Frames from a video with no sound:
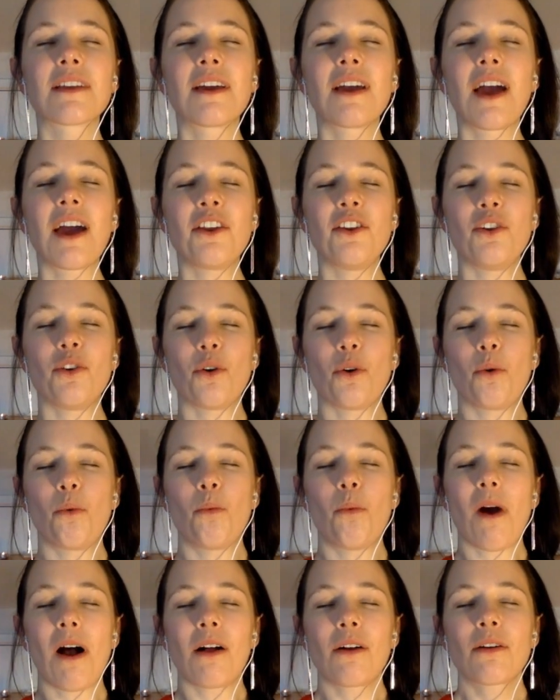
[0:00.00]
and your
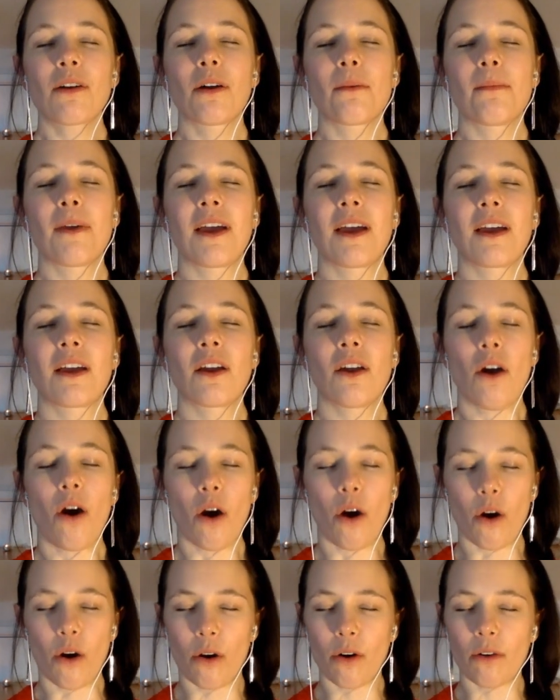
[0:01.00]
welcoming
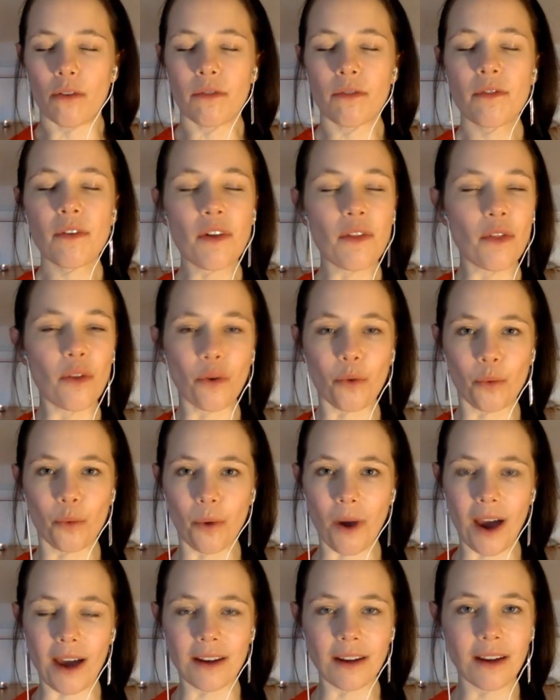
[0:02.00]
of the
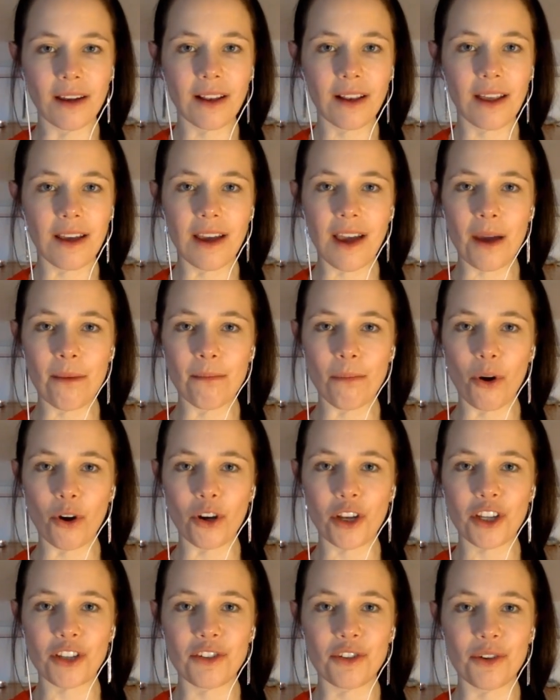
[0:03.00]
radically
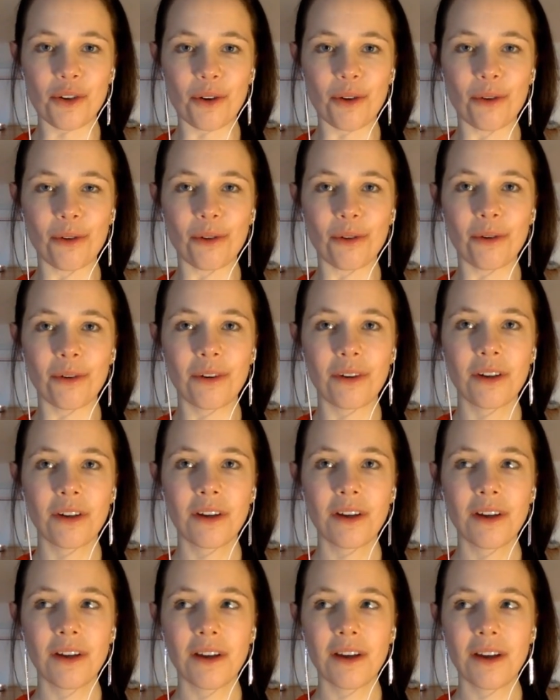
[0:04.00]
embodied you
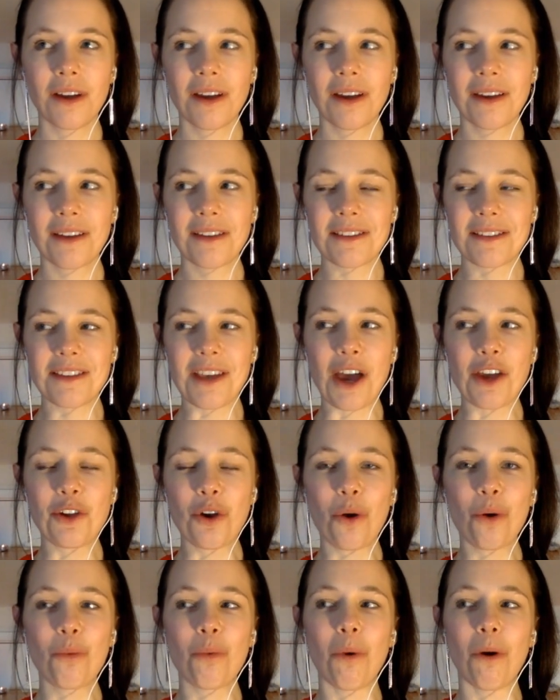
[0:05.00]
set
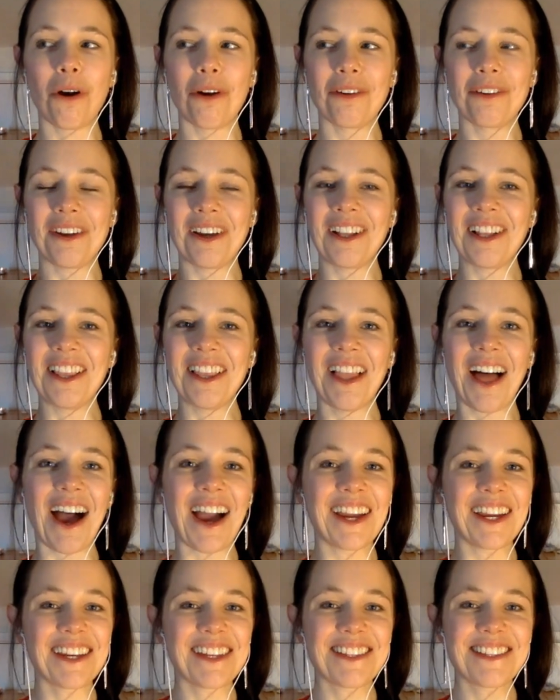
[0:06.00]
your world
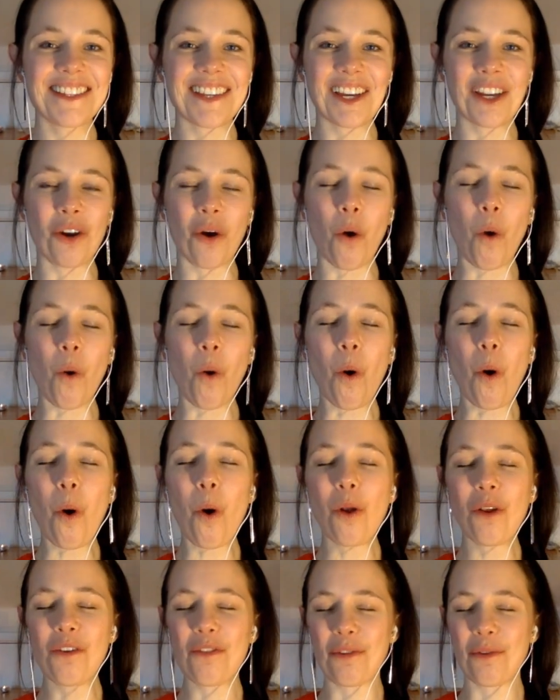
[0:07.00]
alight in
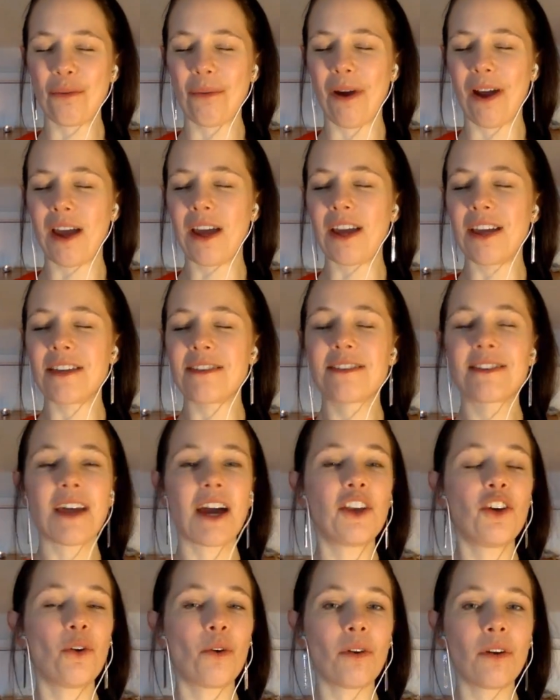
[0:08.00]
all of the ways that
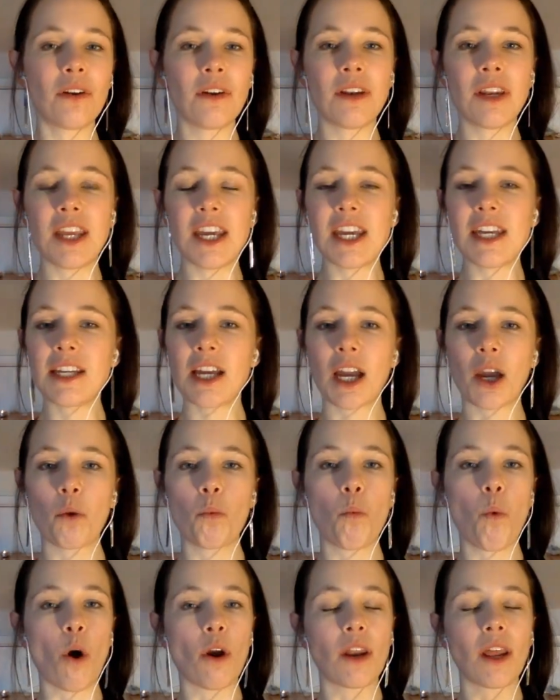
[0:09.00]
you're needing,
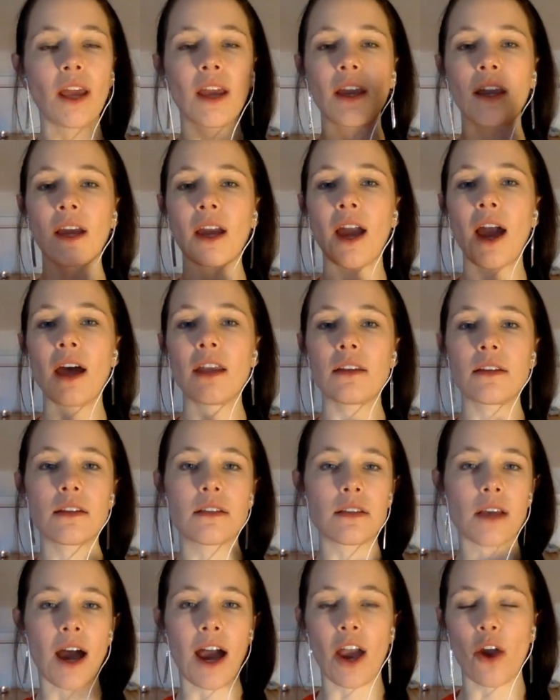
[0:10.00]
wanting, and
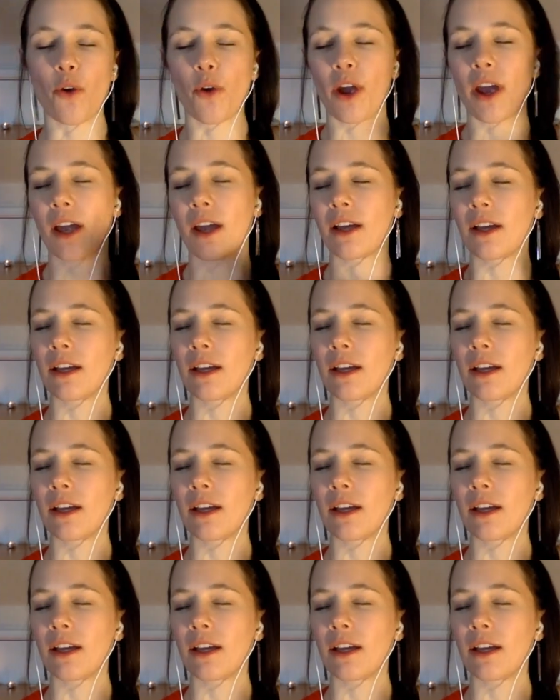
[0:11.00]
desiring.